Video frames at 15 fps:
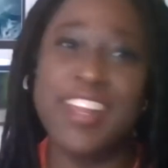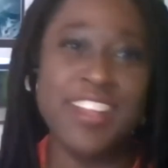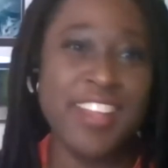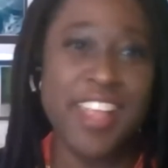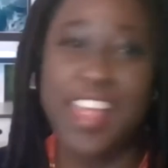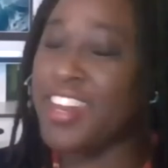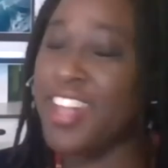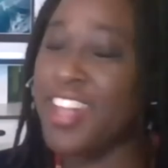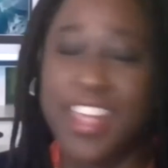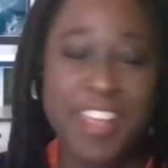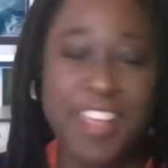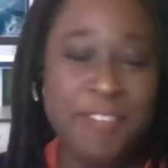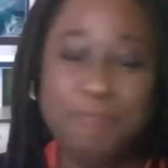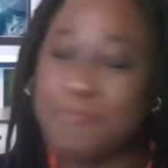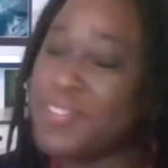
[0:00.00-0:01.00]

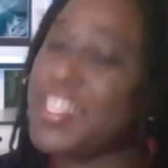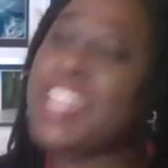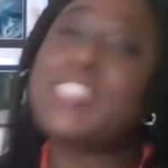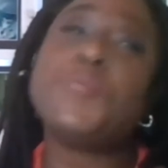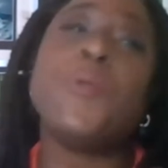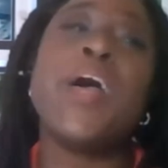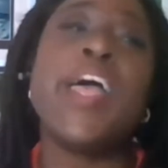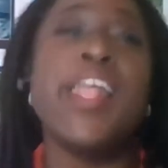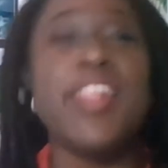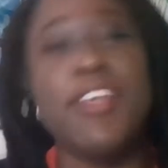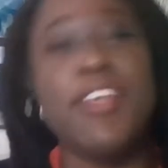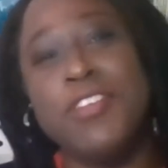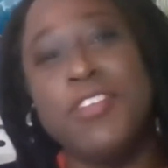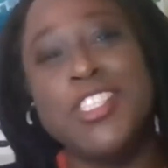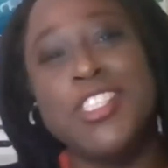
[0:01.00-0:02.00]
and that's why I
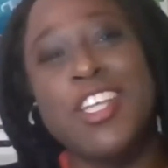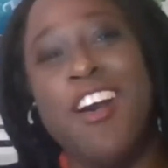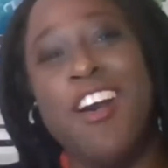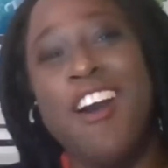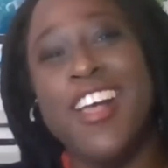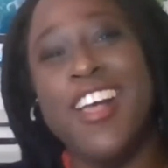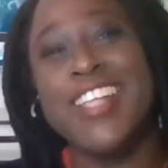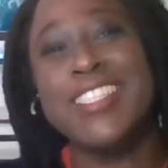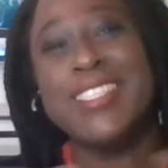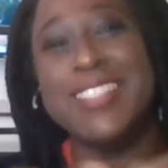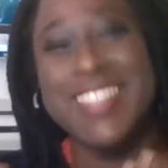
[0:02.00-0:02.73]
love you, Hans.